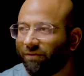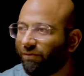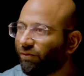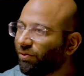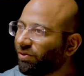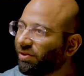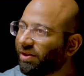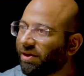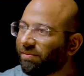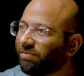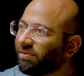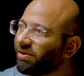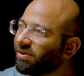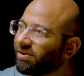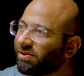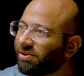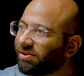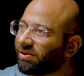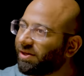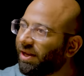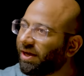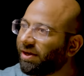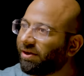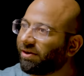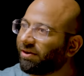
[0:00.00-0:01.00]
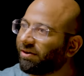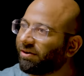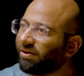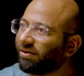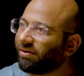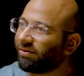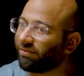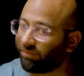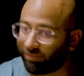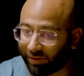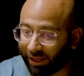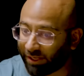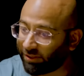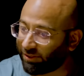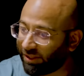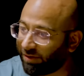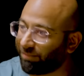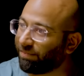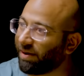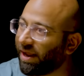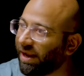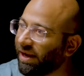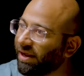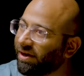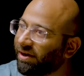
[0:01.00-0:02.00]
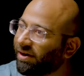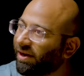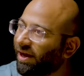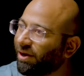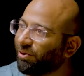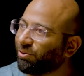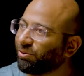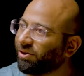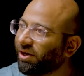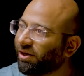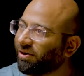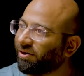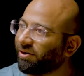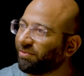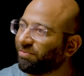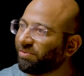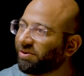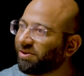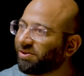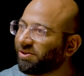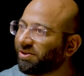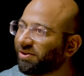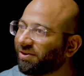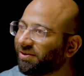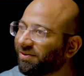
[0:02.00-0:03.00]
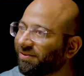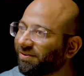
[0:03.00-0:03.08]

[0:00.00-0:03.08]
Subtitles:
for them this is like a, like they're planning an Ayodhya trip this